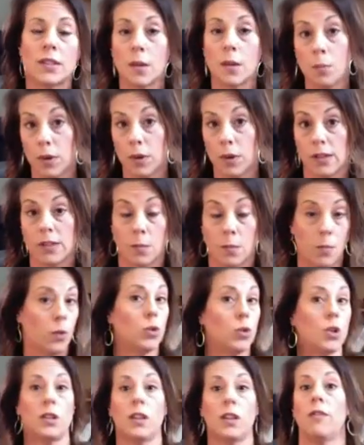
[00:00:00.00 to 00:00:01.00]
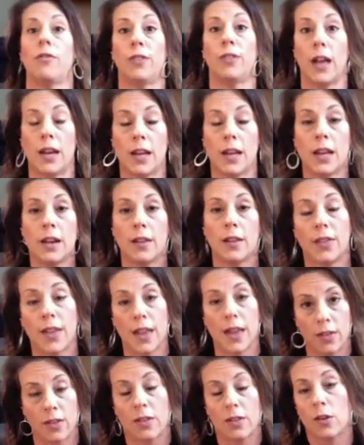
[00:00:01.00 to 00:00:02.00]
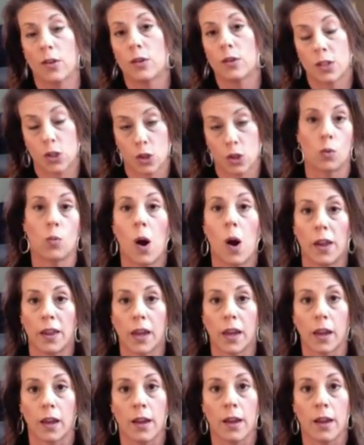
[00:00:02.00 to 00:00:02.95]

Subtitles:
somebody's emotionally flooded, then there's stonewalling.